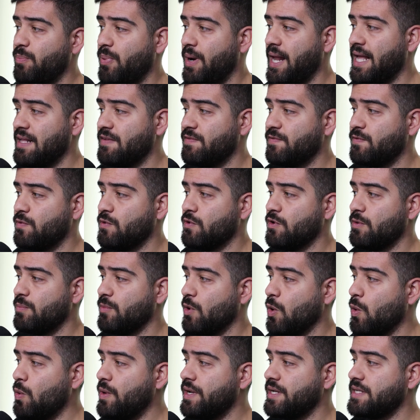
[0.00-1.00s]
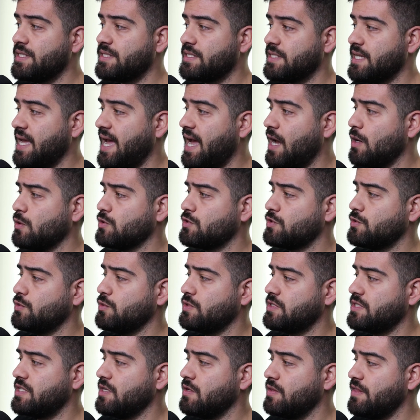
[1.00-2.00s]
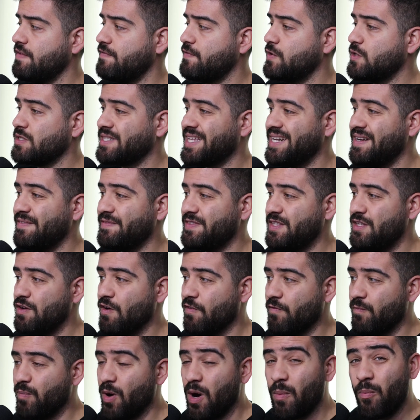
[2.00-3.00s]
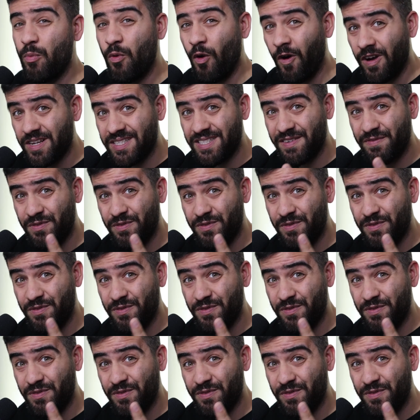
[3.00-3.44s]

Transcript: platform Otis House to sell the first NFT of Bob Ross.